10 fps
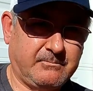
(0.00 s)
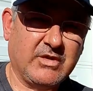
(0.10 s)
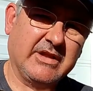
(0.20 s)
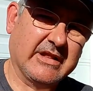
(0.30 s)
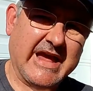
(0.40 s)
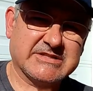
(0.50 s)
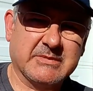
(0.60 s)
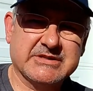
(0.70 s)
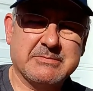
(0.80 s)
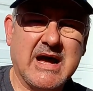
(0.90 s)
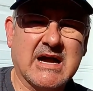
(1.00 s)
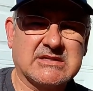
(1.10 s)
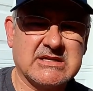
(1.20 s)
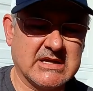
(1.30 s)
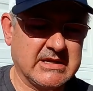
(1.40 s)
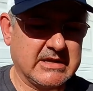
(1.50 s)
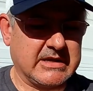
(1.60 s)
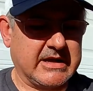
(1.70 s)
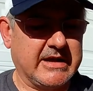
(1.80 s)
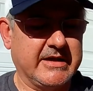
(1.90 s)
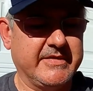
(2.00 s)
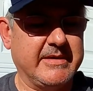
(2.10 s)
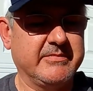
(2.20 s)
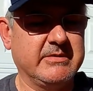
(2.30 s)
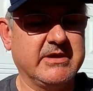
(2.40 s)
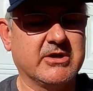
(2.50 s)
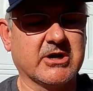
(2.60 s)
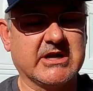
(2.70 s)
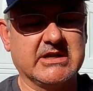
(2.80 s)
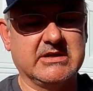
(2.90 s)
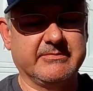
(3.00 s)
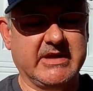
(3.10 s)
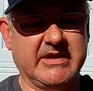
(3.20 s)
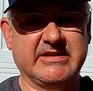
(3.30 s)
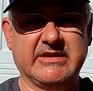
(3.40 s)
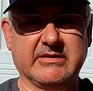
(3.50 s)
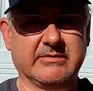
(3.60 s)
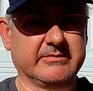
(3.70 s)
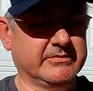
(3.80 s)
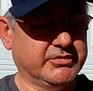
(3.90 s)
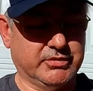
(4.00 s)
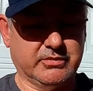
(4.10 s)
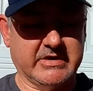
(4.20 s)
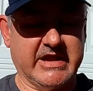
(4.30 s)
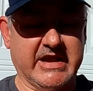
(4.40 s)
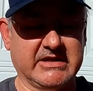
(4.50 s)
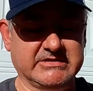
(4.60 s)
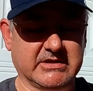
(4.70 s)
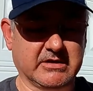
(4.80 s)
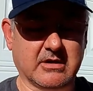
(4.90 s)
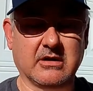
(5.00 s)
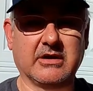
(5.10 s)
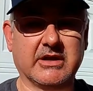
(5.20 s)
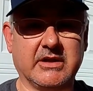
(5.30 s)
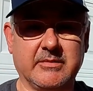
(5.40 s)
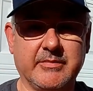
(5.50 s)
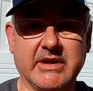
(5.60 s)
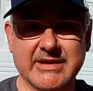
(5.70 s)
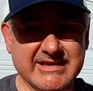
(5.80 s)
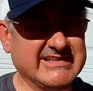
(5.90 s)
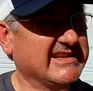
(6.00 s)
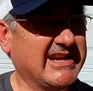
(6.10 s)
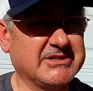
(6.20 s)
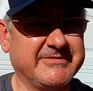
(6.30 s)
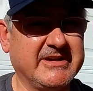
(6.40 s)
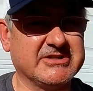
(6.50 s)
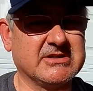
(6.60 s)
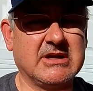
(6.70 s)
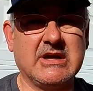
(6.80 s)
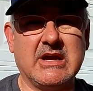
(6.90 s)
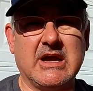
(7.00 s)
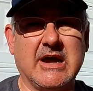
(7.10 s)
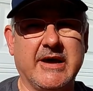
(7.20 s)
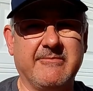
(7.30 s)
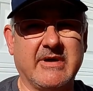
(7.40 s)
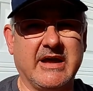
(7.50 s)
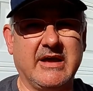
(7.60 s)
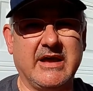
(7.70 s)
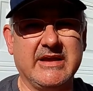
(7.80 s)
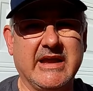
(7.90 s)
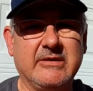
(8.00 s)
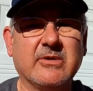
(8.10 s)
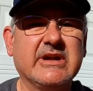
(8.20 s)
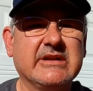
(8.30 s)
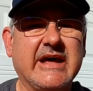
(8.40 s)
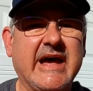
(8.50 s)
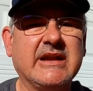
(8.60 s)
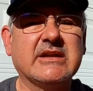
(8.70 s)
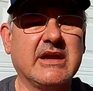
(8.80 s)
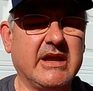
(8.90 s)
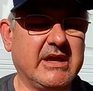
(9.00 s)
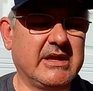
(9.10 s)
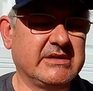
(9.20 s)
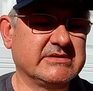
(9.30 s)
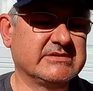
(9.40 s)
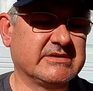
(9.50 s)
in last month's box, that BB Cricket, and that thing, that had a ton of garlic in it, but it did catch fish. I Ned rigged that, and